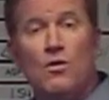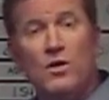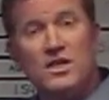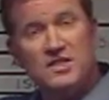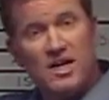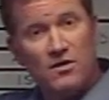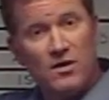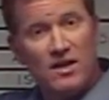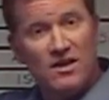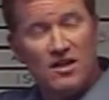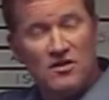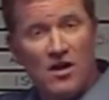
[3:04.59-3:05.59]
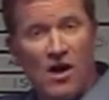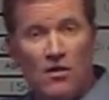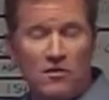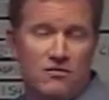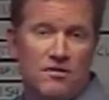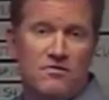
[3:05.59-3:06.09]
we generated
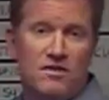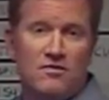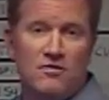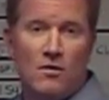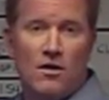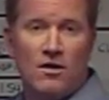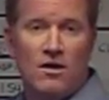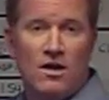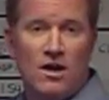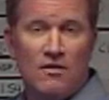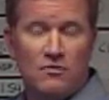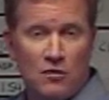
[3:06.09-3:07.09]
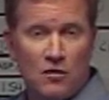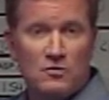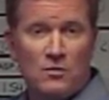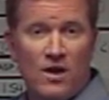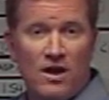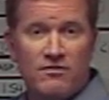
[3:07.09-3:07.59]
$1.54 of
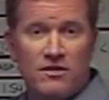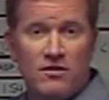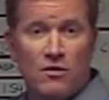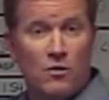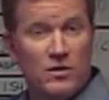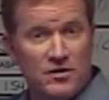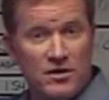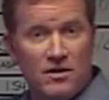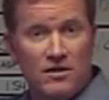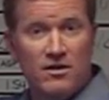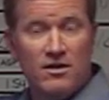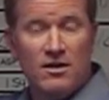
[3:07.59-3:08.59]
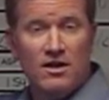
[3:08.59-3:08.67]
gross profit or return.